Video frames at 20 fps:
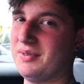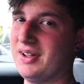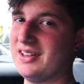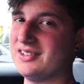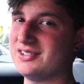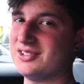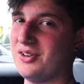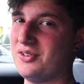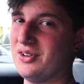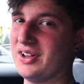I'm
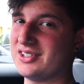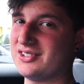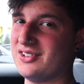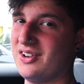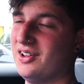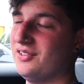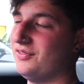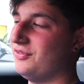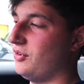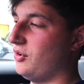getting so
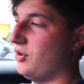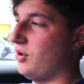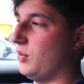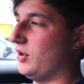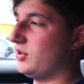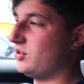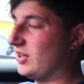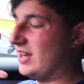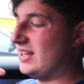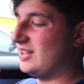excited for.
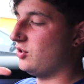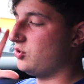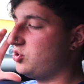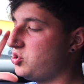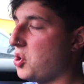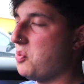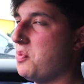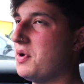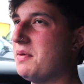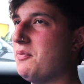We're just gonna need to do
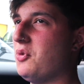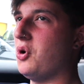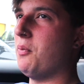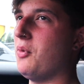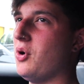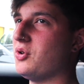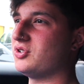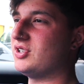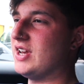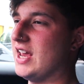so many more
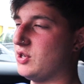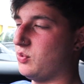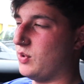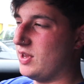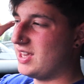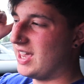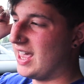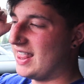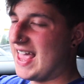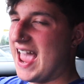mods to this.
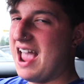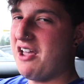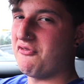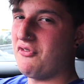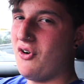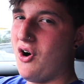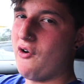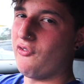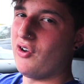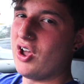We need to get the
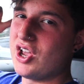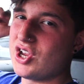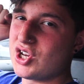A5